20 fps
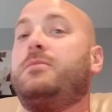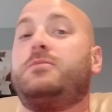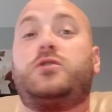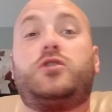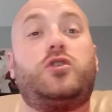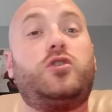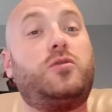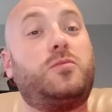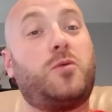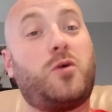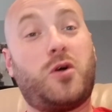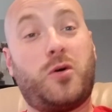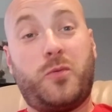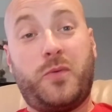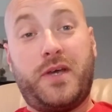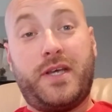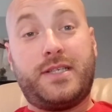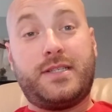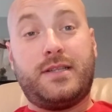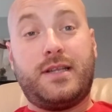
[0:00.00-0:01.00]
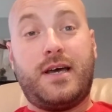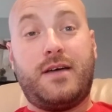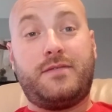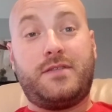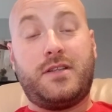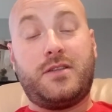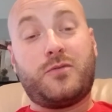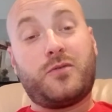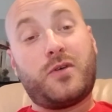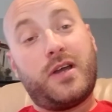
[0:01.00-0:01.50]
Two more weeks left
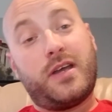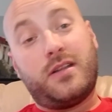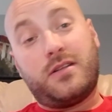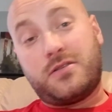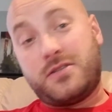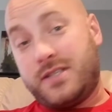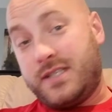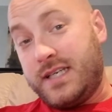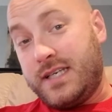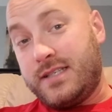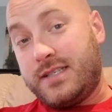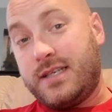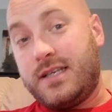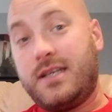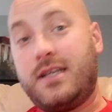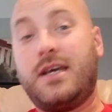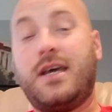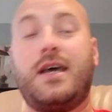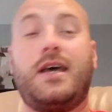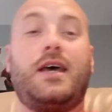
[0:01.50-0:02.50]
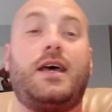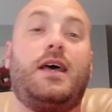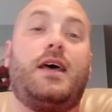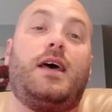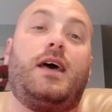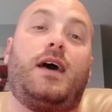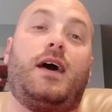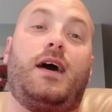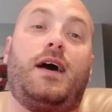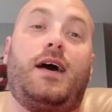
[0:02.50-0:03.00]
in the regular season.
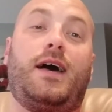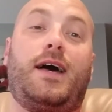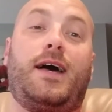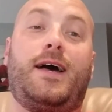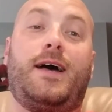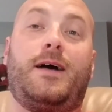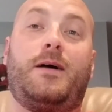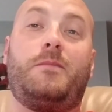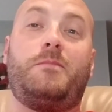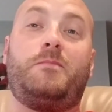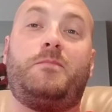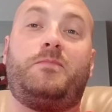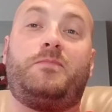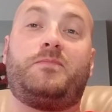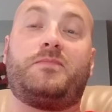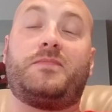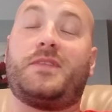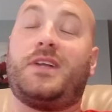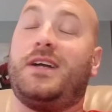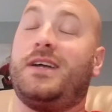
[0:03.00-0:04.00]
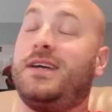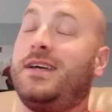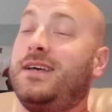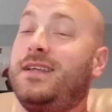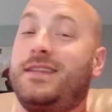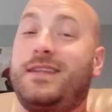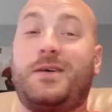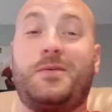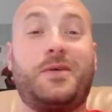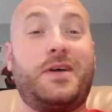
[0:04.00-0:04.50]
Um,
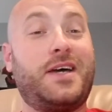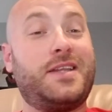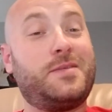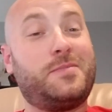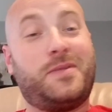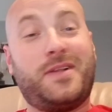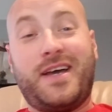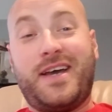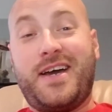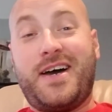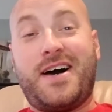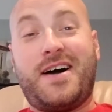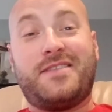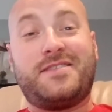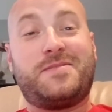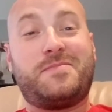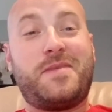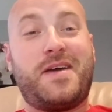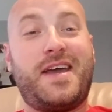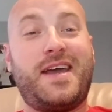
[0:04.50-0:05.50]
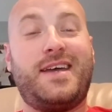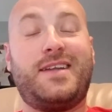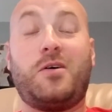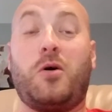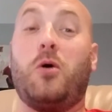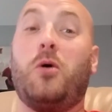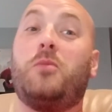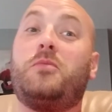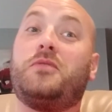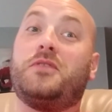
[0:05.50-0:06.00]
then we got the playoffs, man.
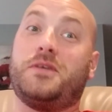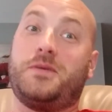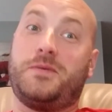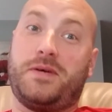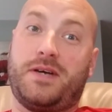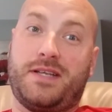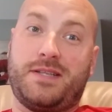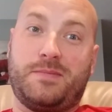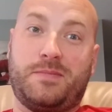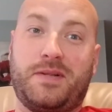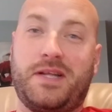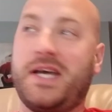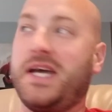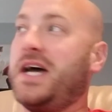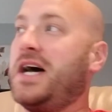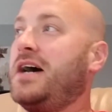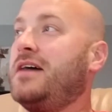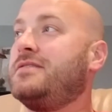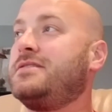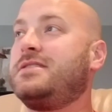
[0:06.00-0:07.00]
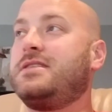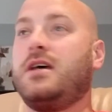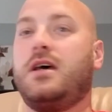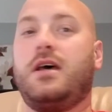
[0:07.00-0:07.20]
Hopefully, we got the playoffs.